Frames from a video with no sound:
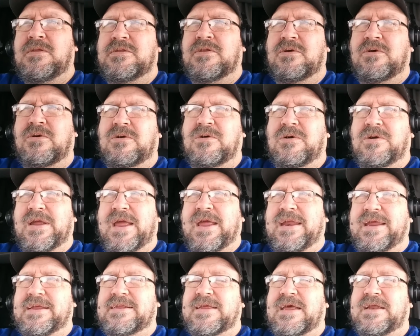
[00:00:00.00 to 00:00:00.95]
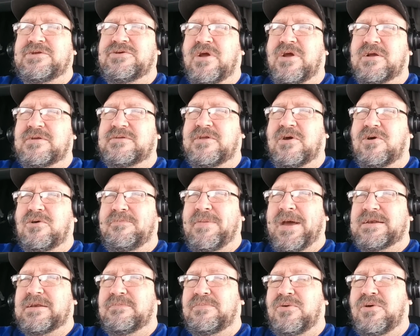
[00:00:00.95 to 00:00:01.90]
so he had to get that truck towed
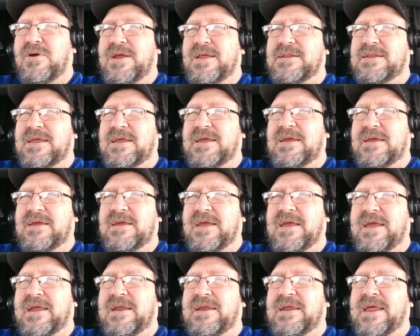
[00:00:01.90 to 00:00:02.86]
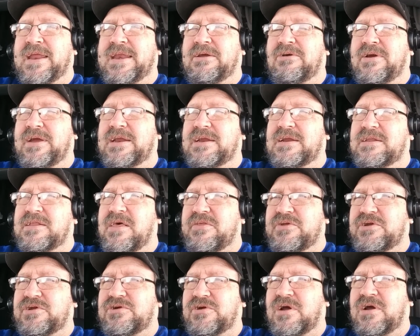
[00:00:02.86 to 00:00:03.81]
back to Boise, and he had to go get his
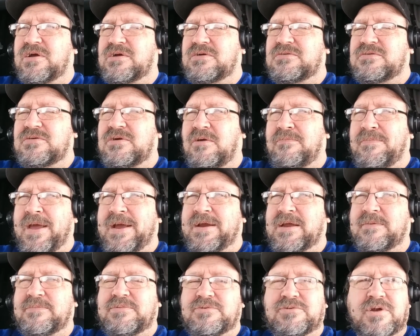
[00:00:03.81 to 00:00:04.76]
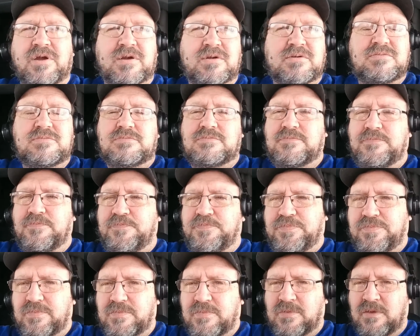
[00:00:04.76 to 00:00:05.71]
other truck, a backup truck,
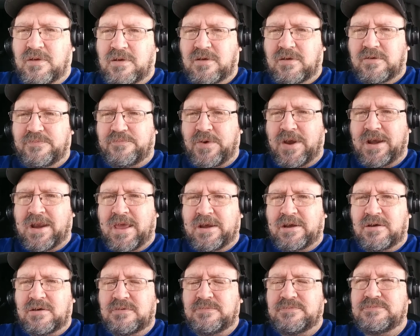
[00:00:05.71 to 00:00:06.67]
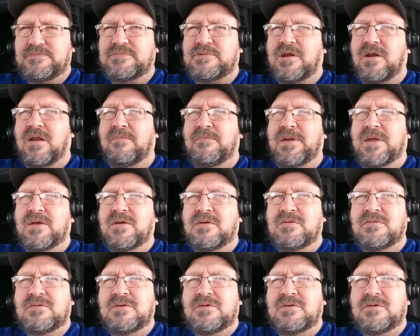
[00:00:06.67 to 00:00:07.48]
Freightliner, Columbia.